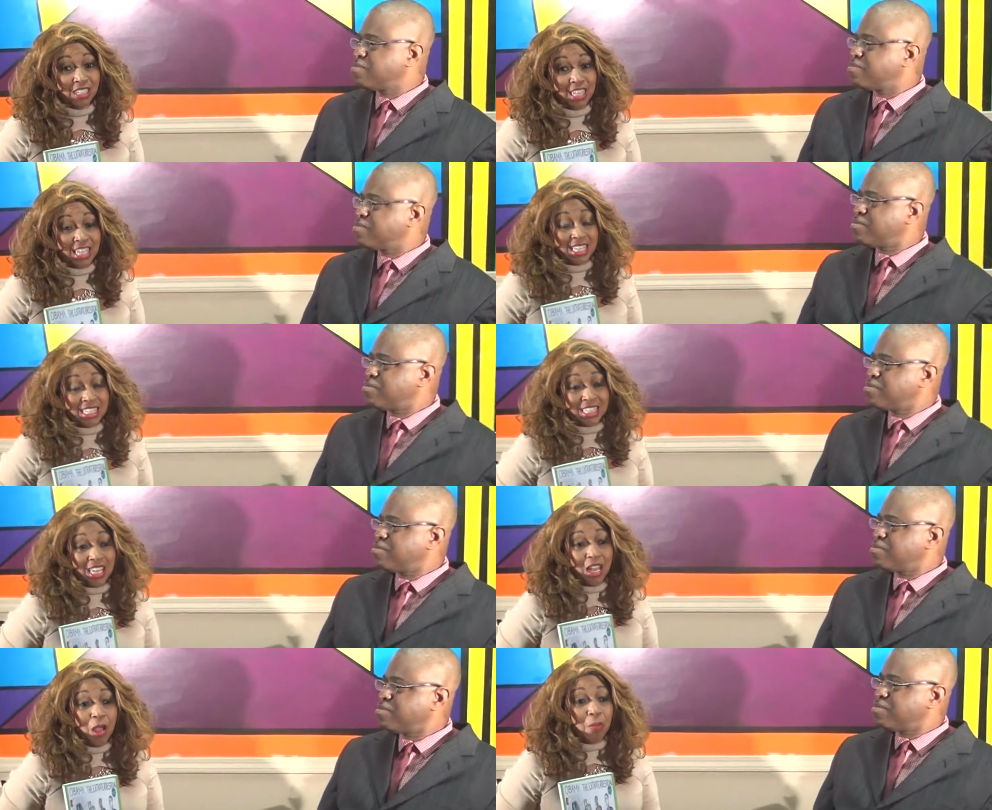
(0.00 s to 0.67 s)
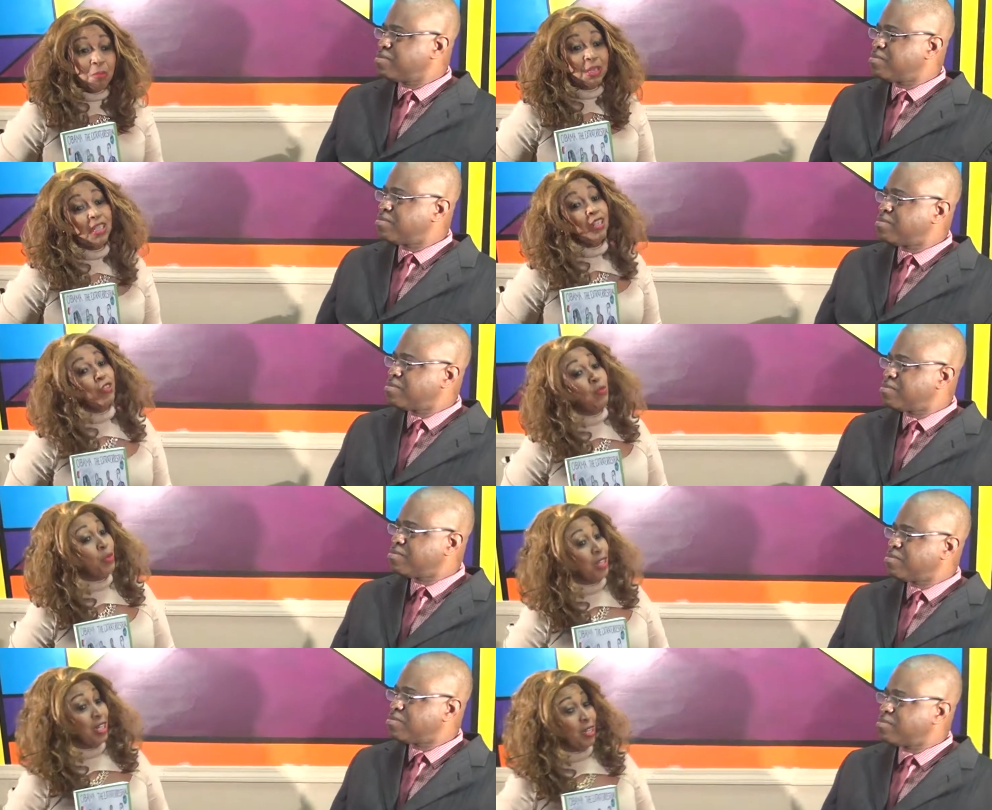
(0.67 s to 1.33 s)
Speaker 1: list
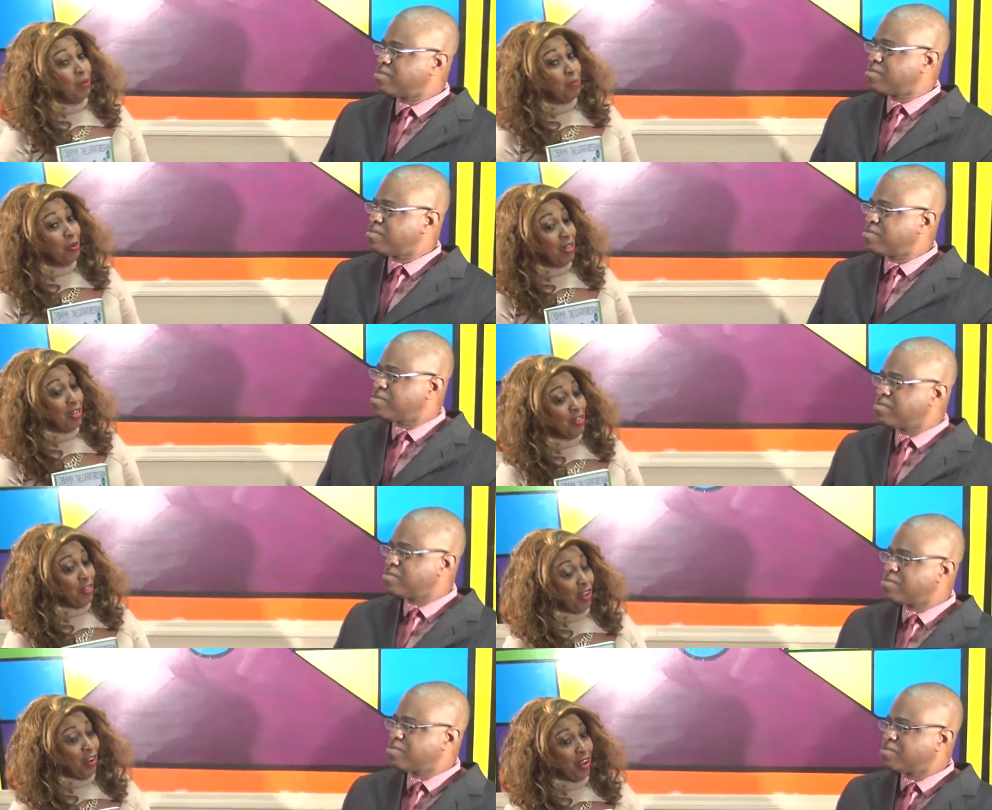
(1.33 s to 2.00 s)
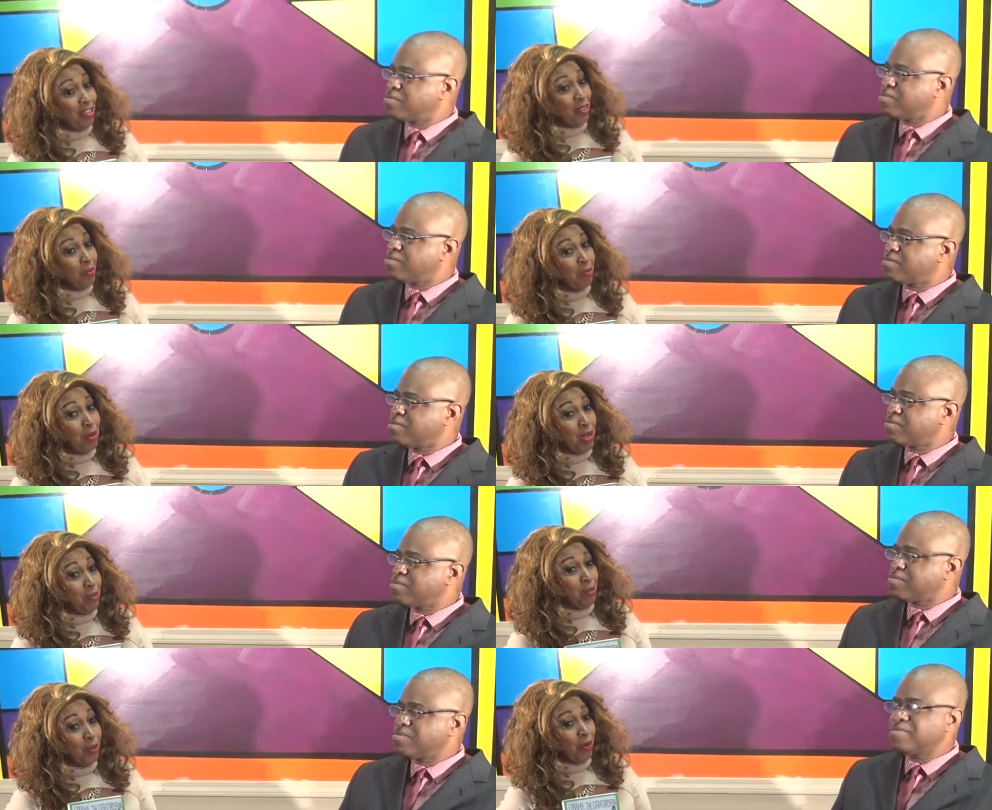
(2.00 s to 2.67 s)
because we're going to put it there as a
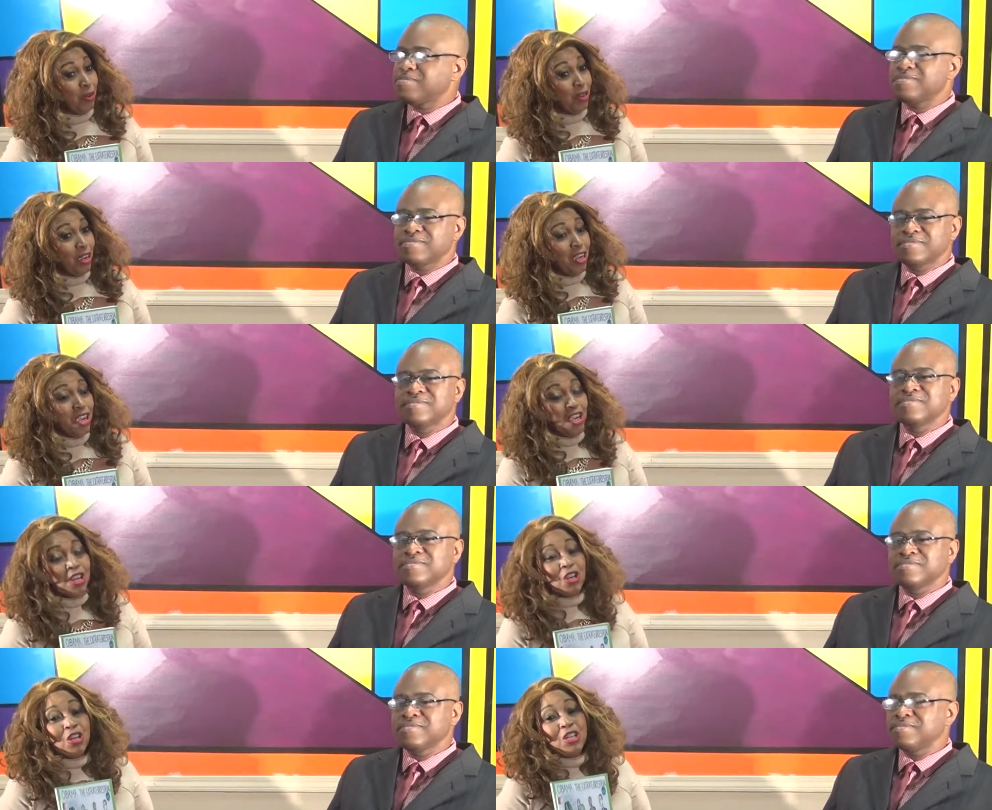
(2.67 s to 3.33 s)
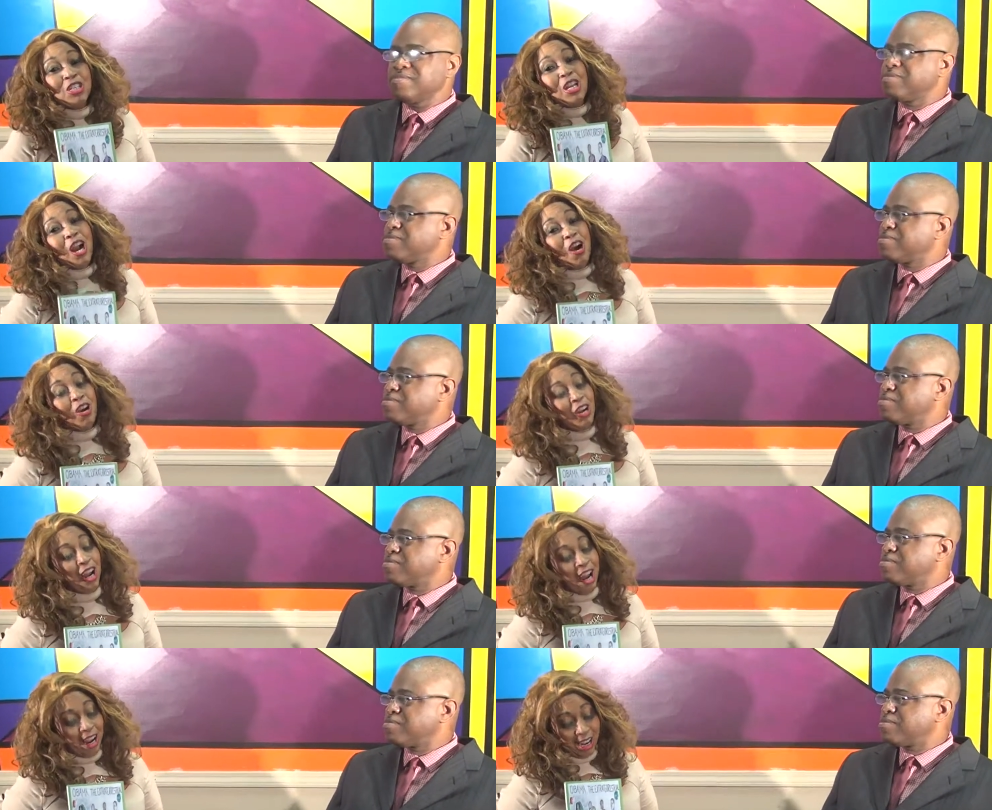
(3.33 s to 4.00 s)
people.
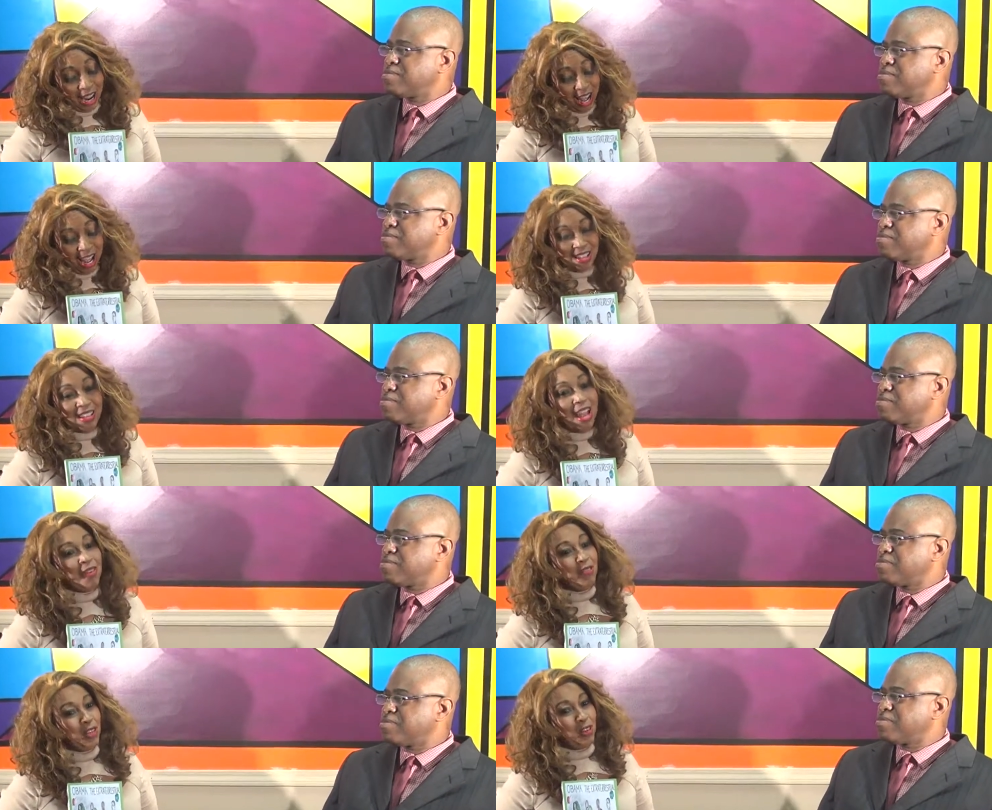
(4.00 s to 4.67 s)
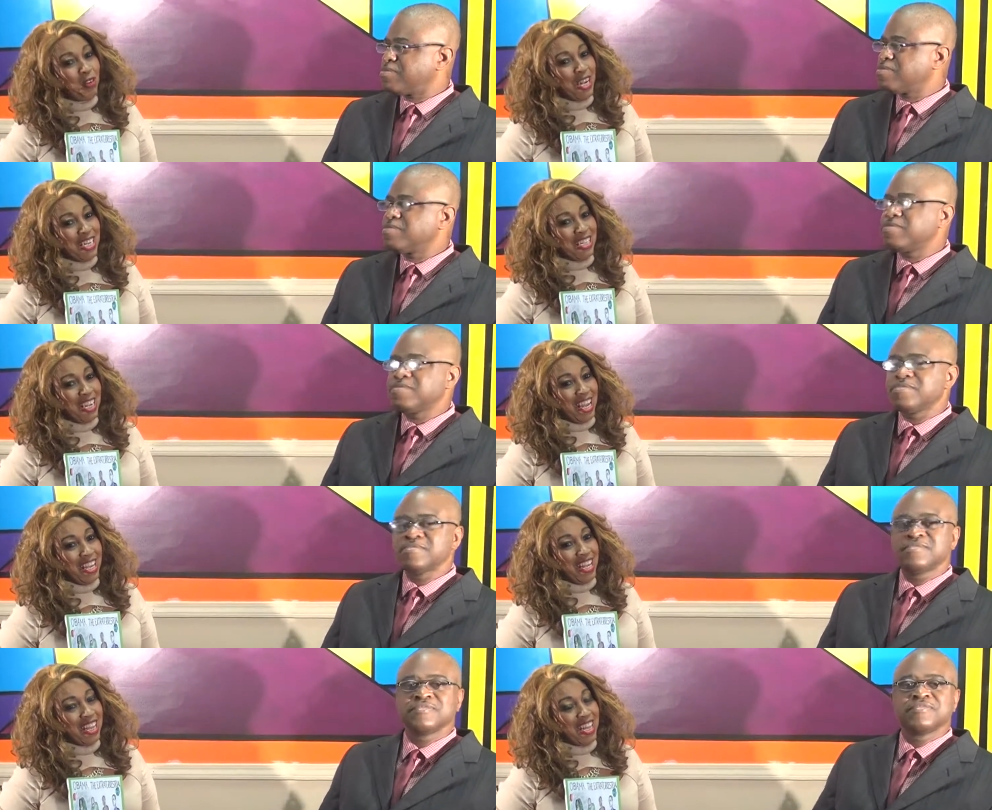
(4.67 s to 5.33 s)
Y'all guys, have a great
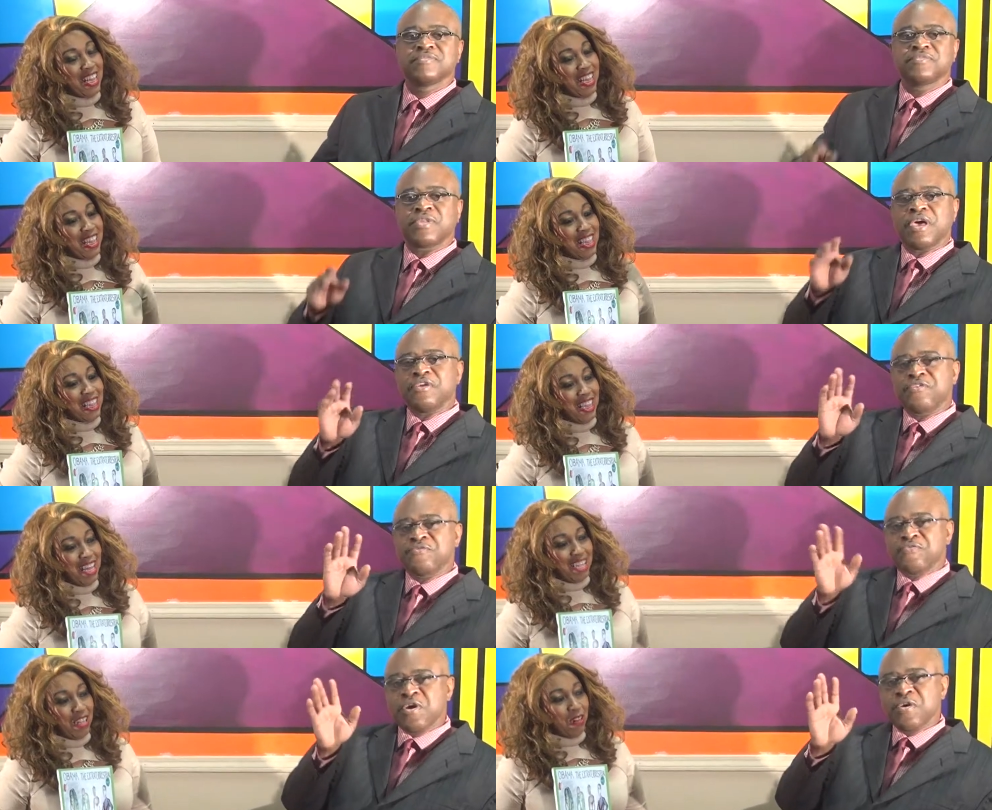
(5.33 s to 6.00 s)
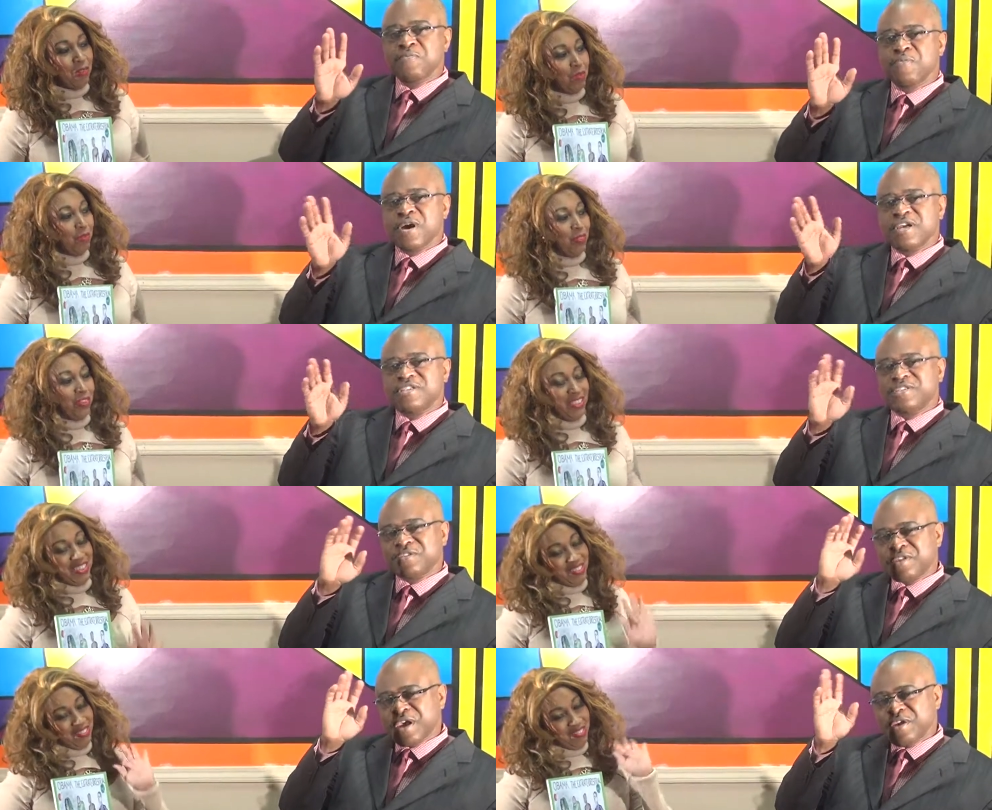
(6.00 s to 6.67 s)
day.
Speaker 2: Thank you very
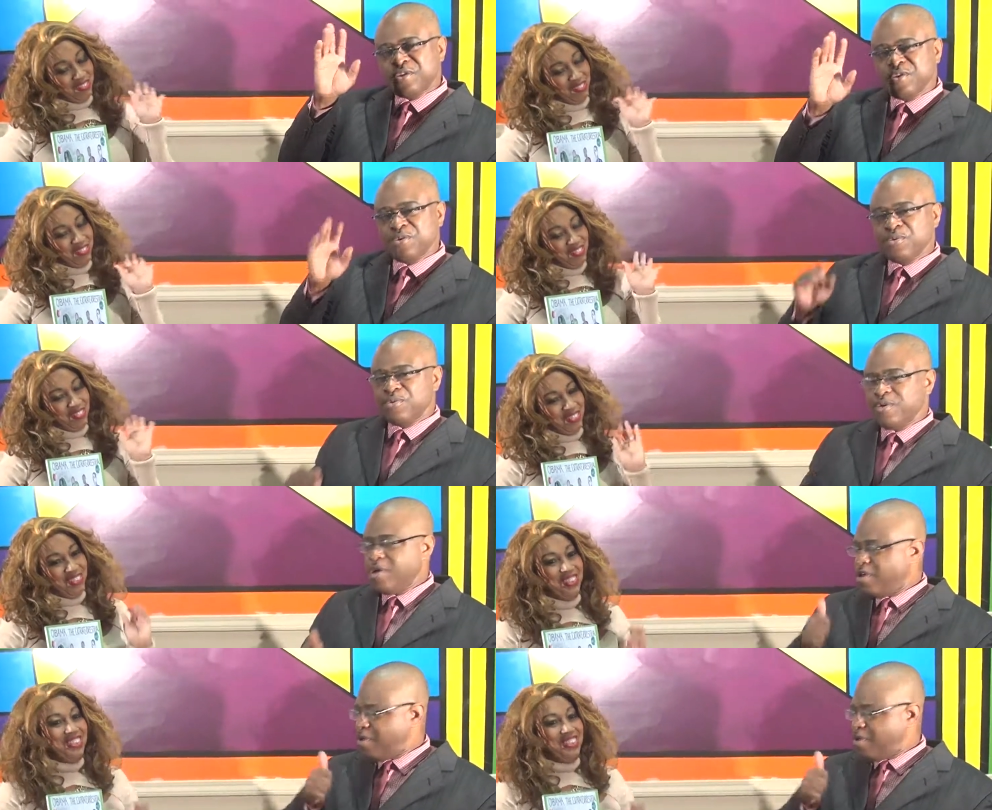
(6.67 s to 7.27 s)
much. Thank you.